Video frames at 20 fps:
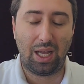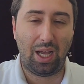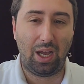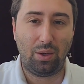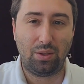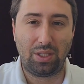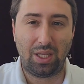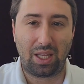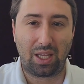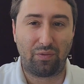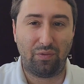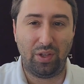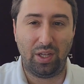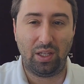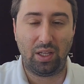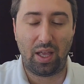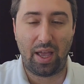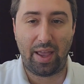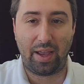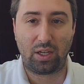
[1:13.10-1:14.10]
I would say like a
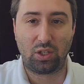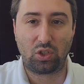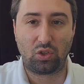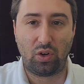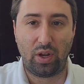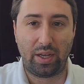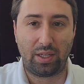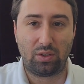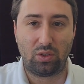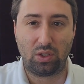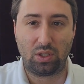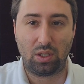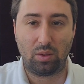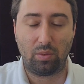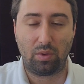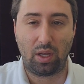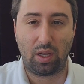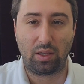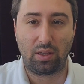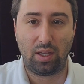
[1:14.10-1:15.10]
vanilla extract or
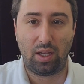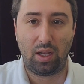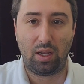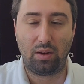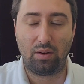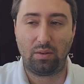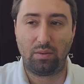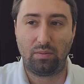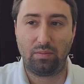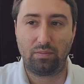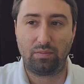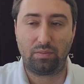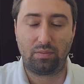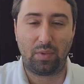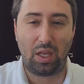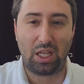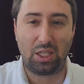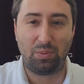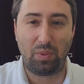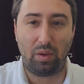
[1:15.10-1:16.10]
something like that.
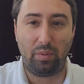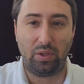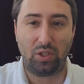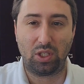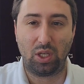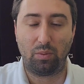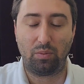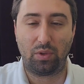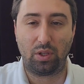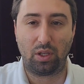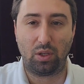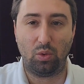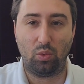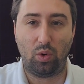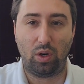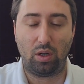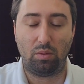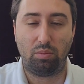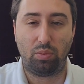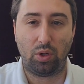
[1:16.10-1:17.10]
That's maybe something you'd
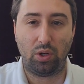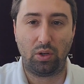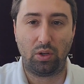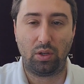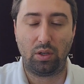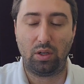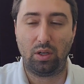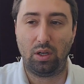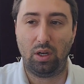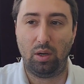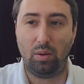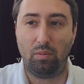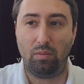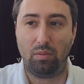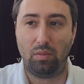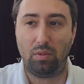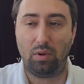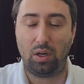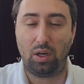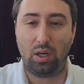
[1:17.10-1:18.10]
want to put on
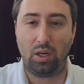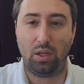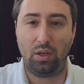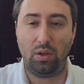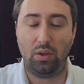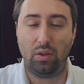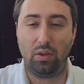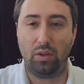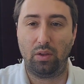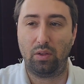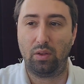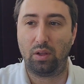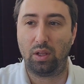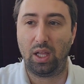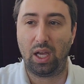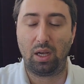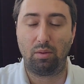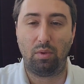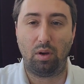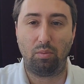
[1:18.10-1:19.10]
the
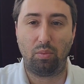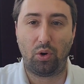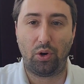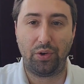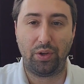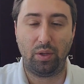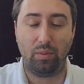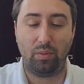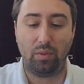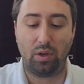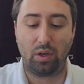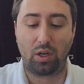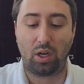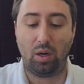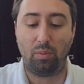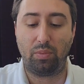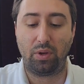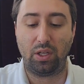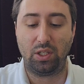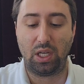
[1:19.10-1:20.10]
lechem aponim,
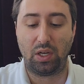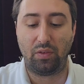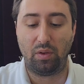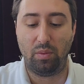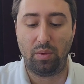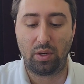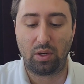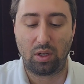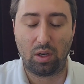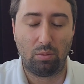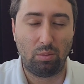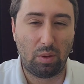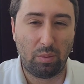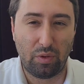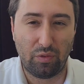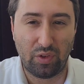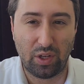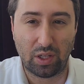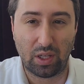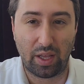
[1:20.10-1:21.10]
accompanies every mincha.
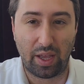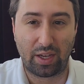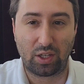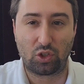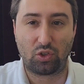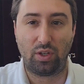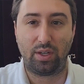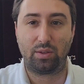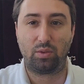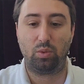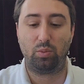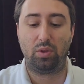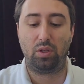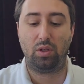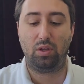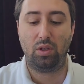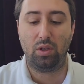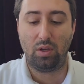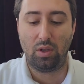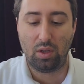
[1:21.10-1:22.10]
Maybe vanilla extract would
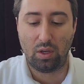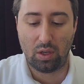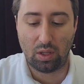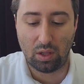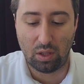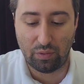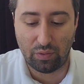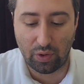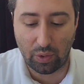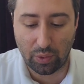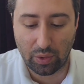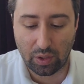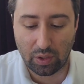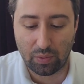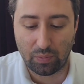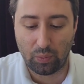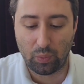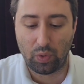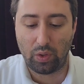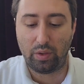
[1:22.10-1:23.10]
be
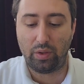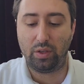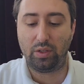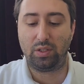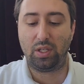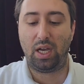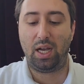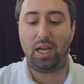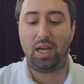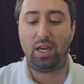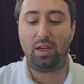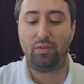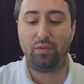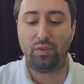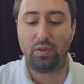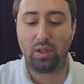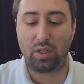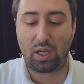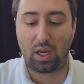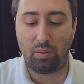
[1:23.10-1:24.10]
lavona.
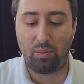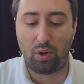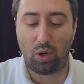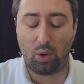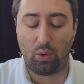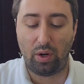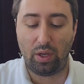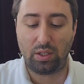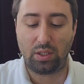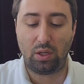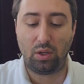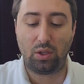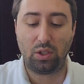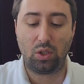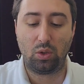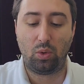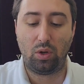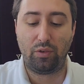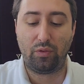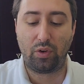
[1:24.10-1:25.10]
Zahav lekaporis, and
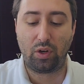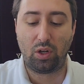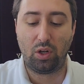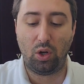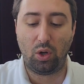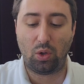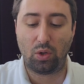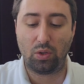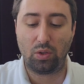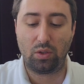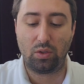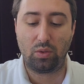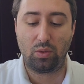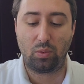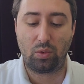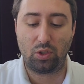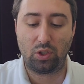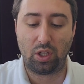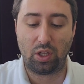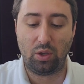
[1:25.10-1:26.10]
also one for gold,
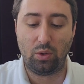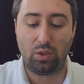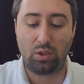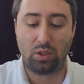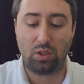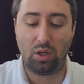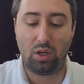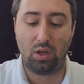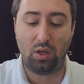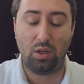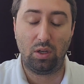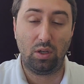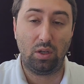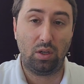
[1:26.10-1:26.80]
which they used to